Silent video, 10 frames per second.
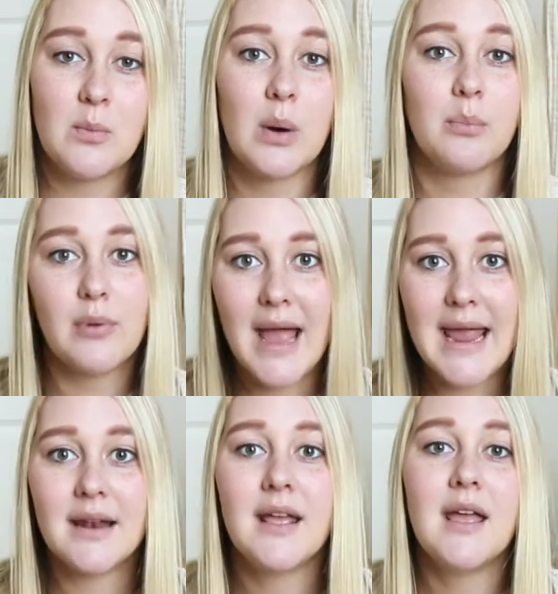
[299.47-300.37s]
more
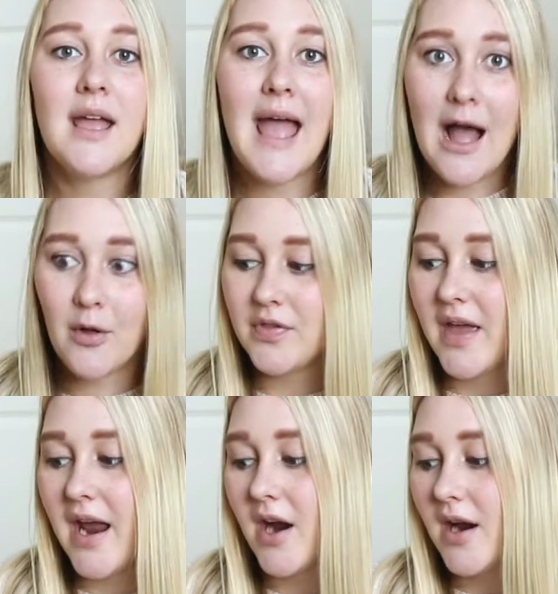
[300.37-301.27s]
bright, out
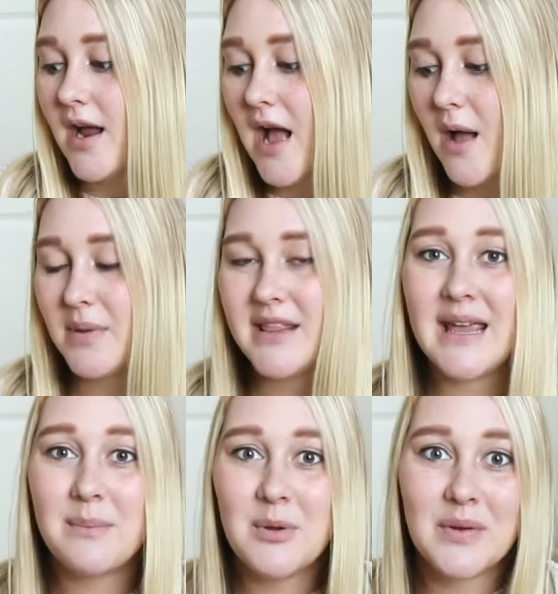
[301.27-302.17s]
there, but they
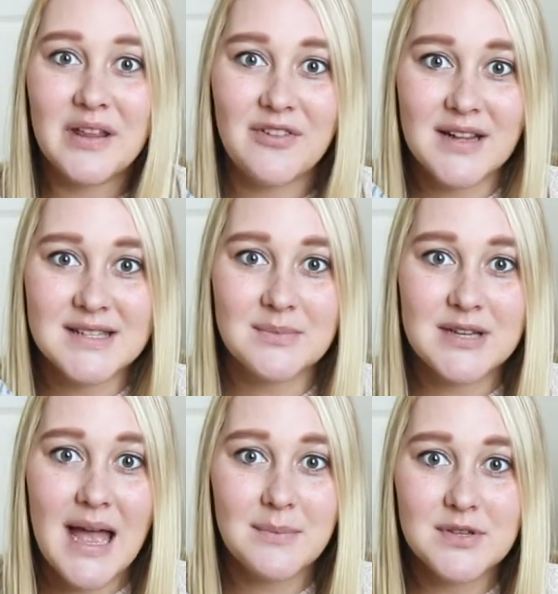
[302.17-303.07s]
can be really fun
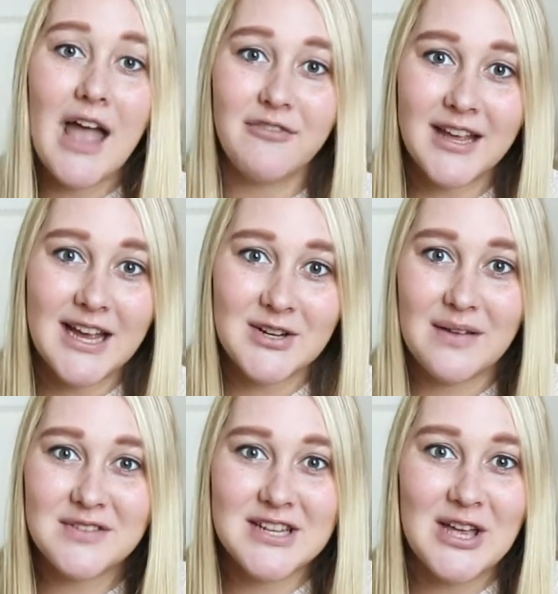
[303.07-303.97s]
sometimes. I feel like I don't
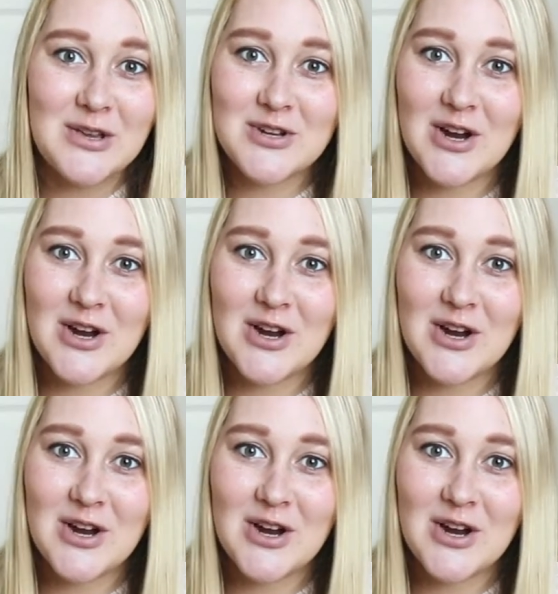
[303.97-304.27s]
have to tell you